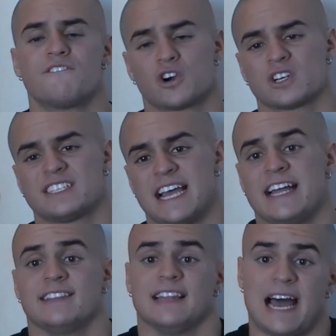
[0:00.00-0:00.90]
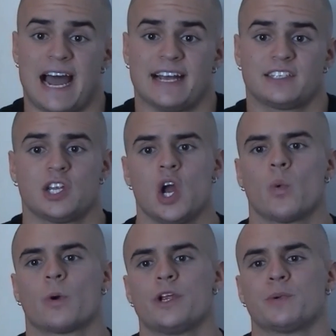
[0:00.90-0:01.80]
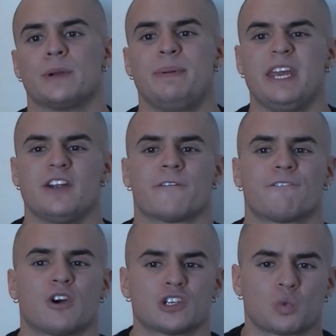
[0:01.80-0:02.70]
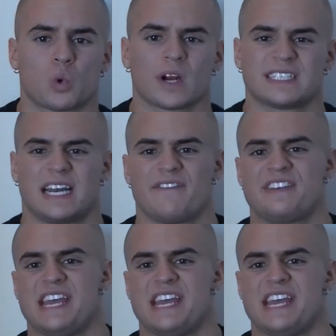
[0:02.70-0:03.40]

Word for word: first set last, where you repeat your first work set of the